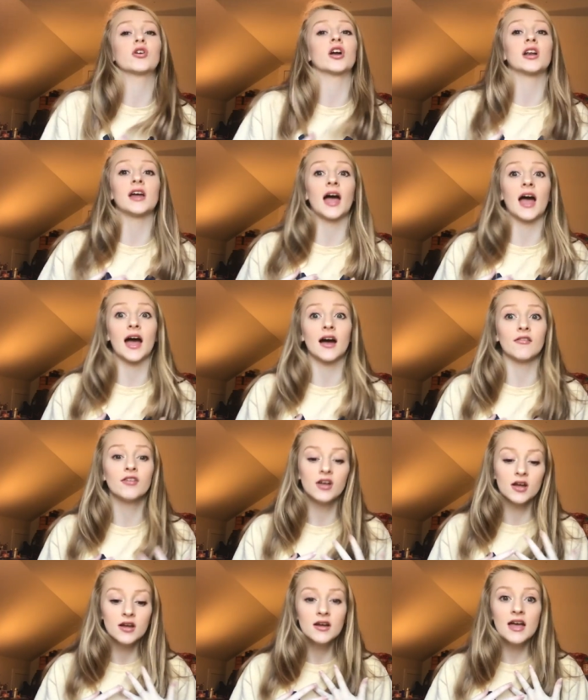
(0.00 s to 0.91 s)
we're going to
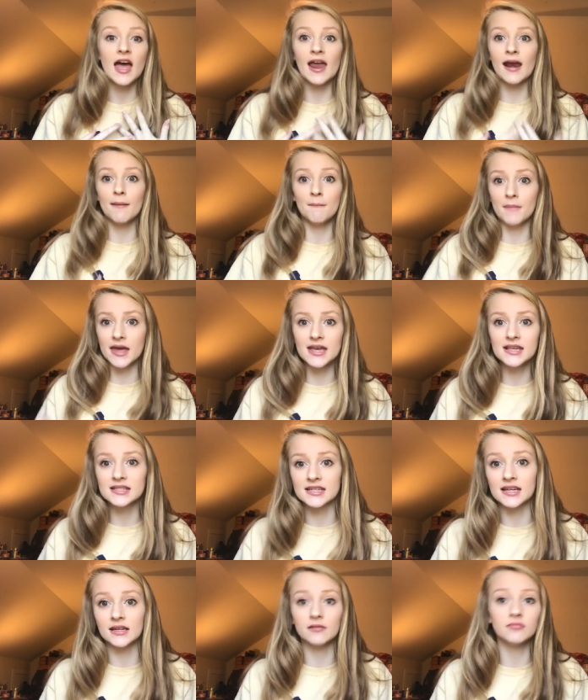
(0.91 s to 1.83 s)
have an
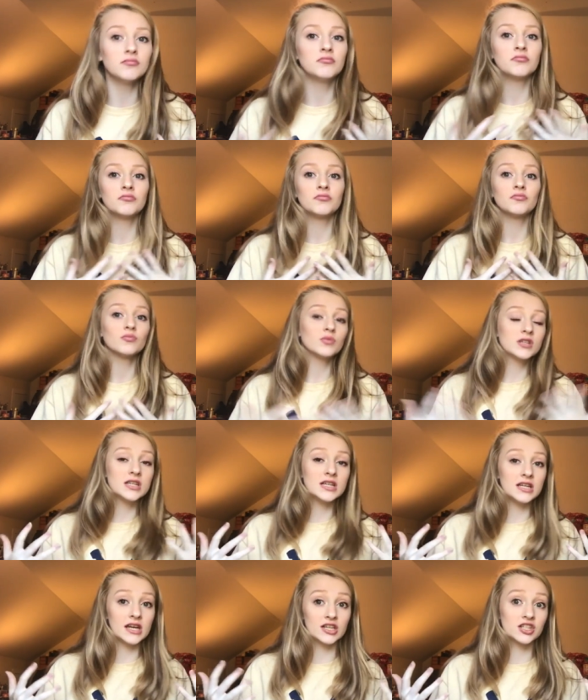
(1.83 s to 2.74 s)
amazing
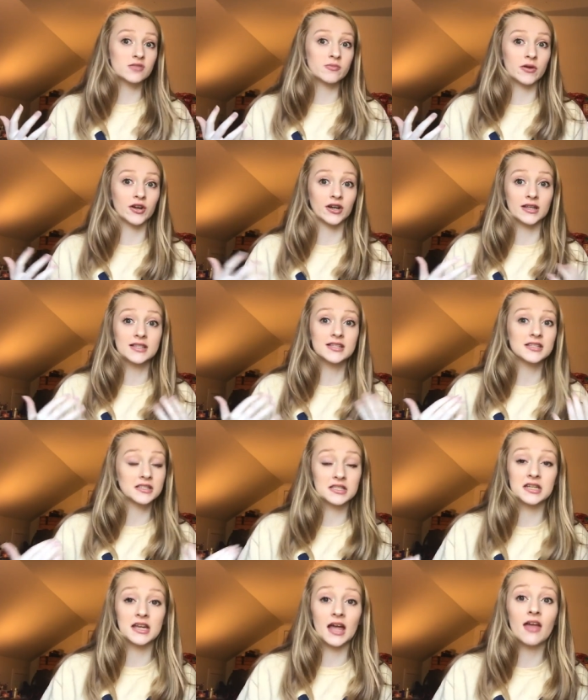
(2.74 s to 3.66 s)
teenage experience
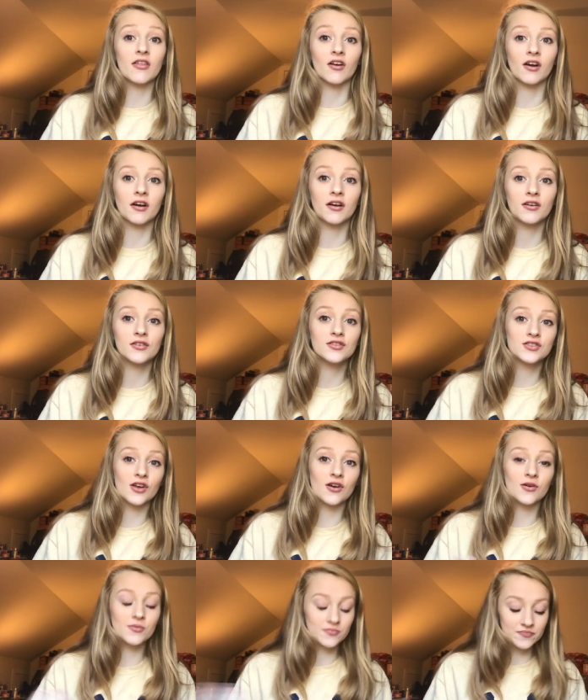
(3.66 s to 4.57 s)
together.
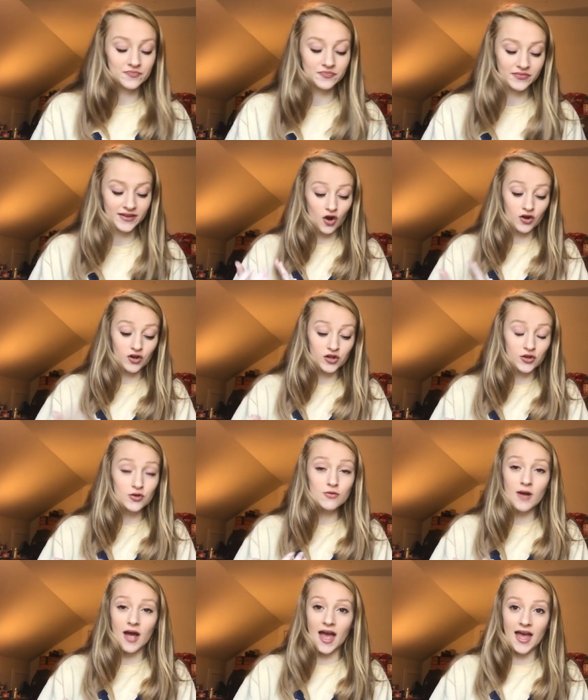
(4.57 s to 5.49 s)
So, for
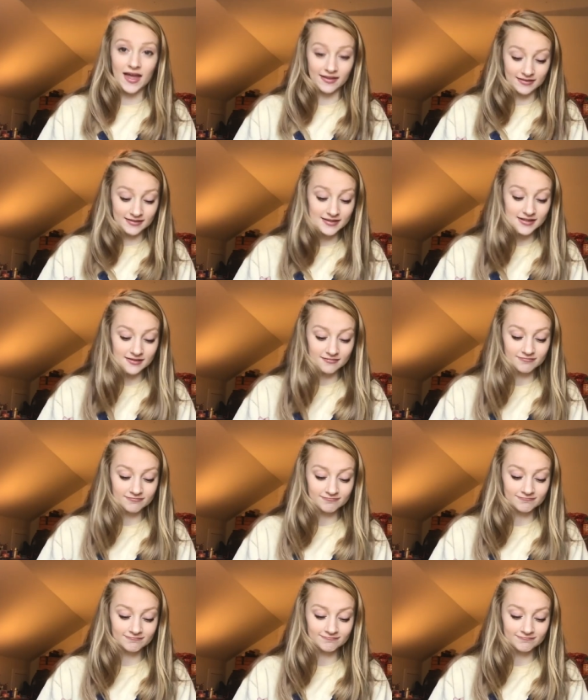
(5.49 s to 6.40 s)
you and
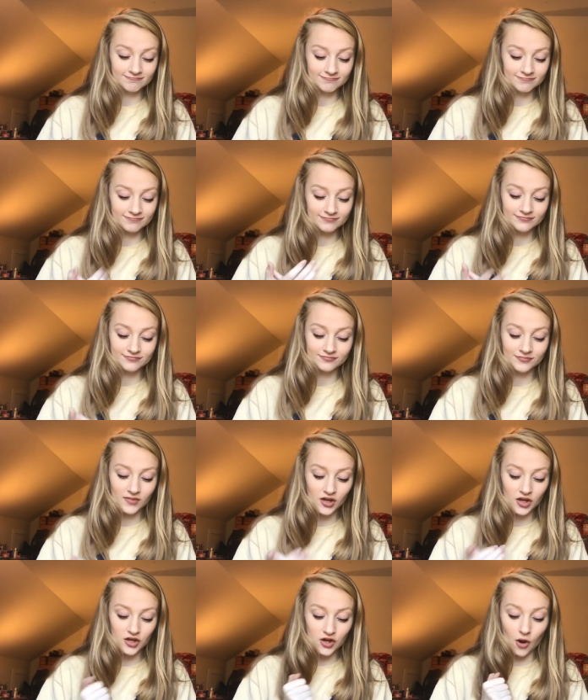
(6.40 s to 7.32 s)

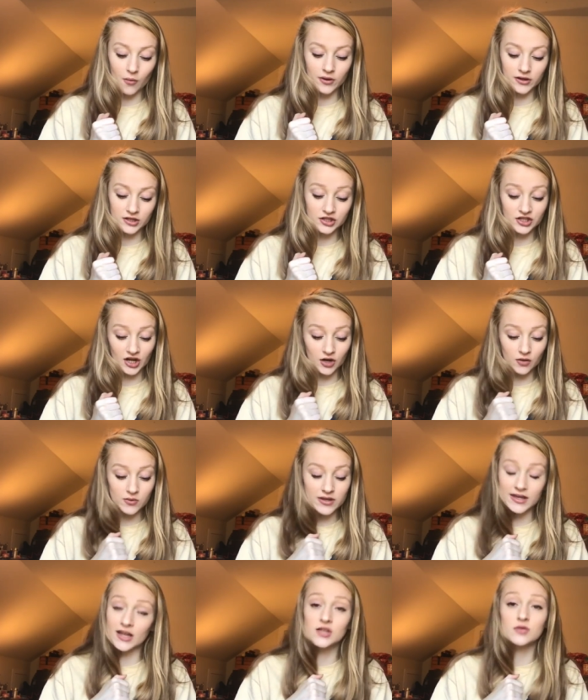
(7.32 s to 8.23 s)
going to share
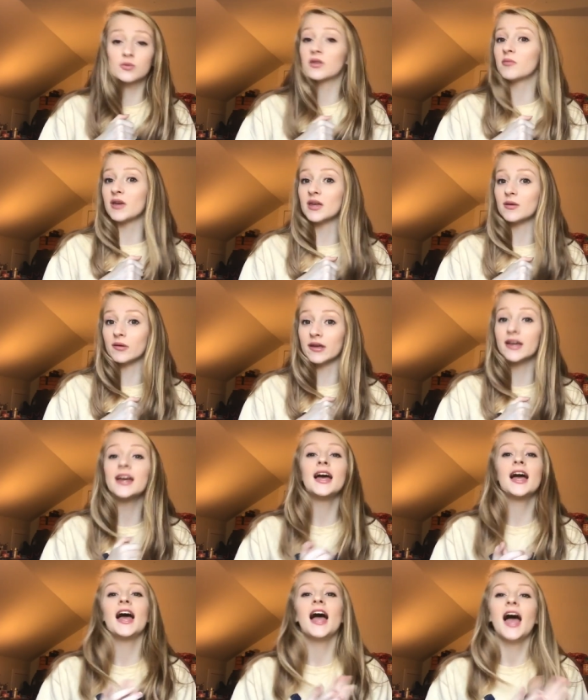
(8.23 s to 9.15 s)
weekends with the baby.
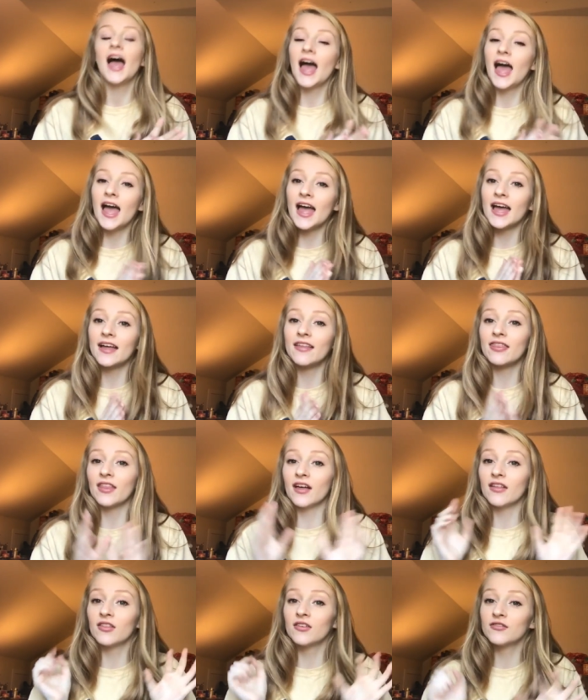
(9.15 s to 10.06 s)

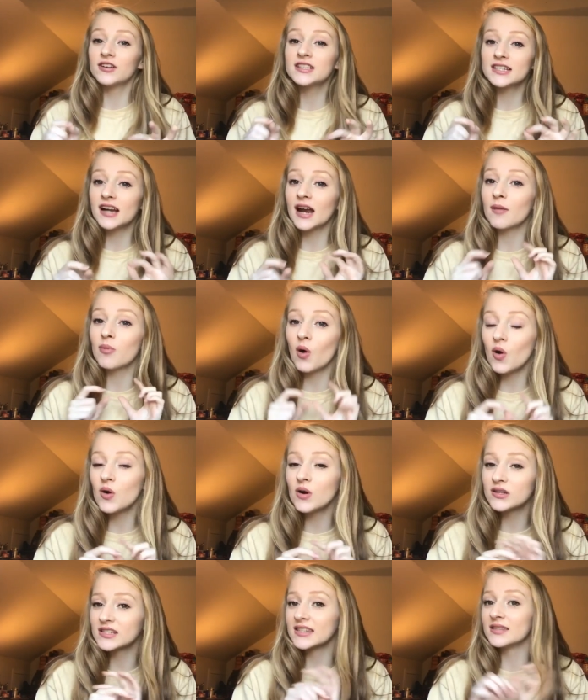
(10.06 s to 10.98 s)
And the reason I
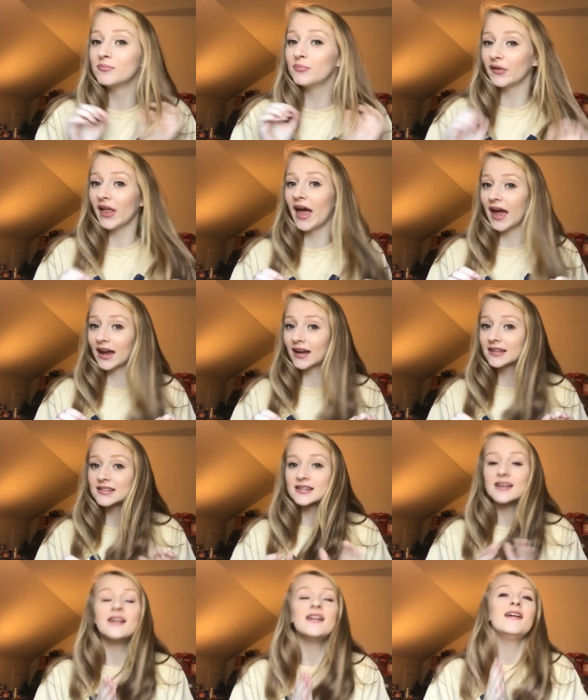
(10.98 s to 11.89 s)
paused and
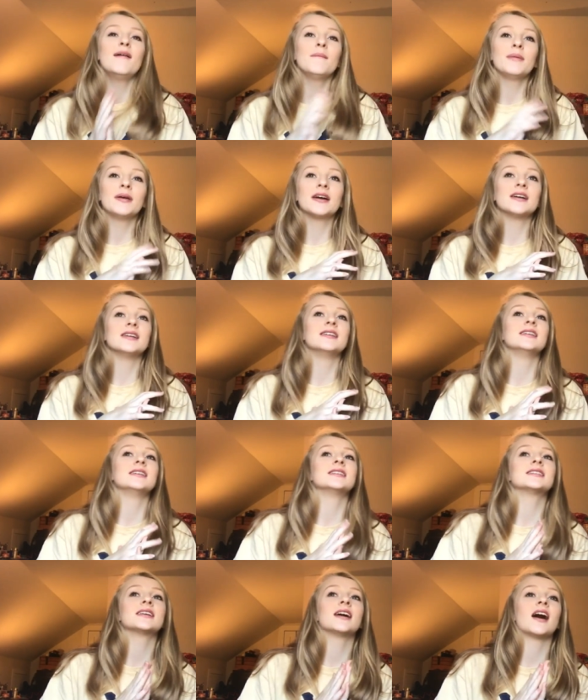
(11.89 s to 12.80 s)
blanked
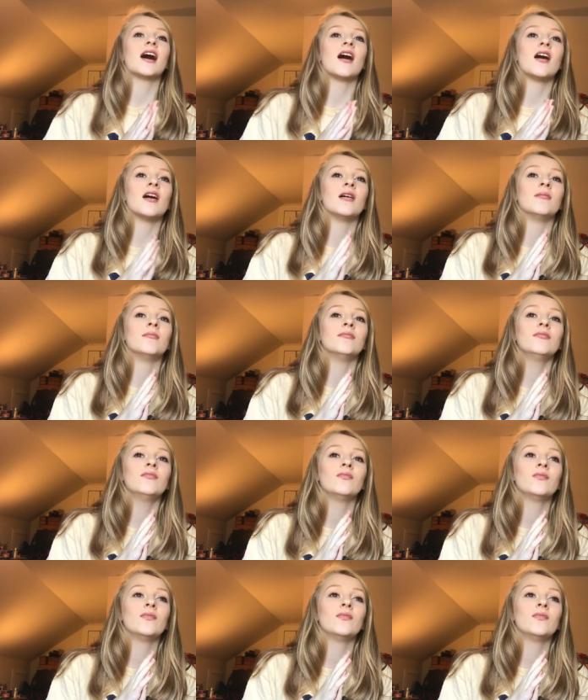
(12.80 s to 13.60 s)
because um,